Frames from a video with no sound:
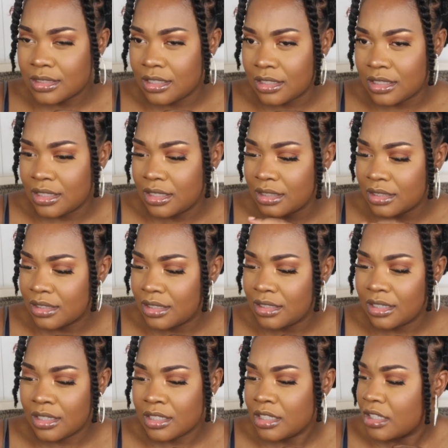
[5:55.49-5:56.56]

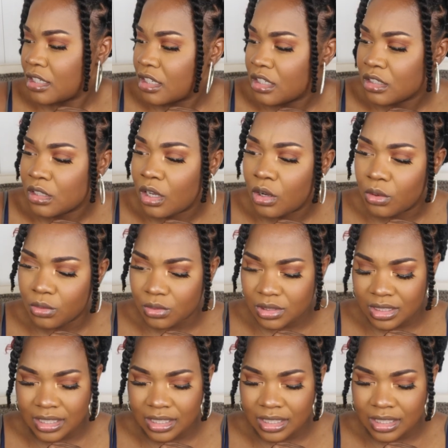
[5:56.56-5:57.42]
a good cologne.